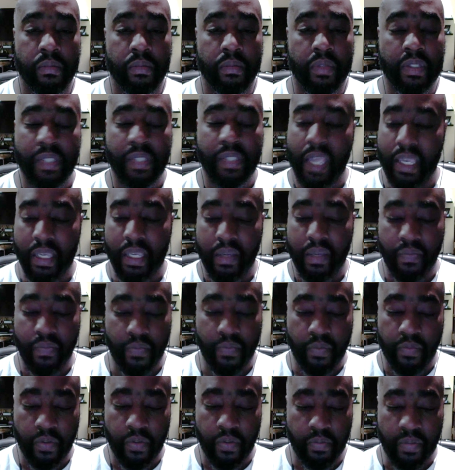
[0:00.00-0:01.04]
take it
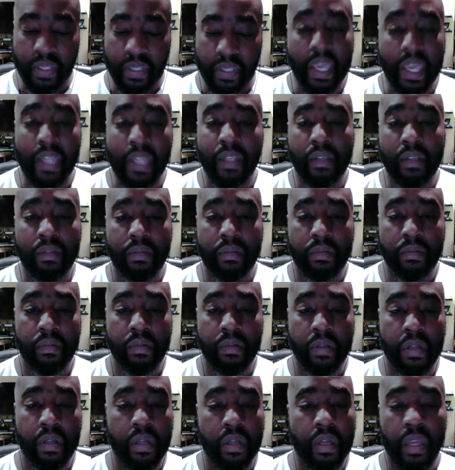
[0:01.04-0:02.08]
from the beginning
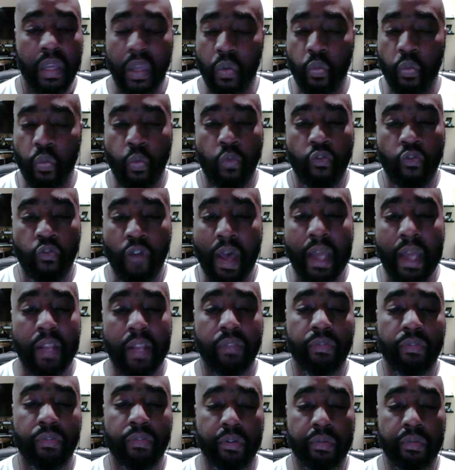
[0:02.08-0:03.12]
and ride it
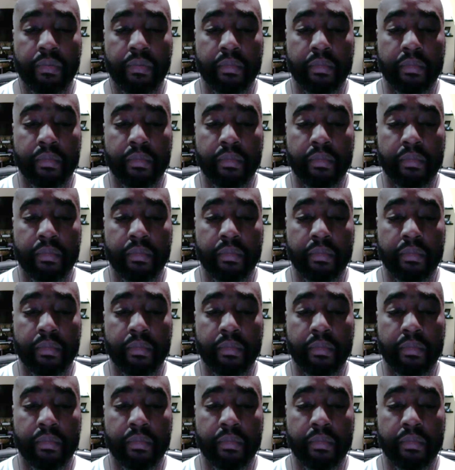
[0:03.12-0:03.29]
through.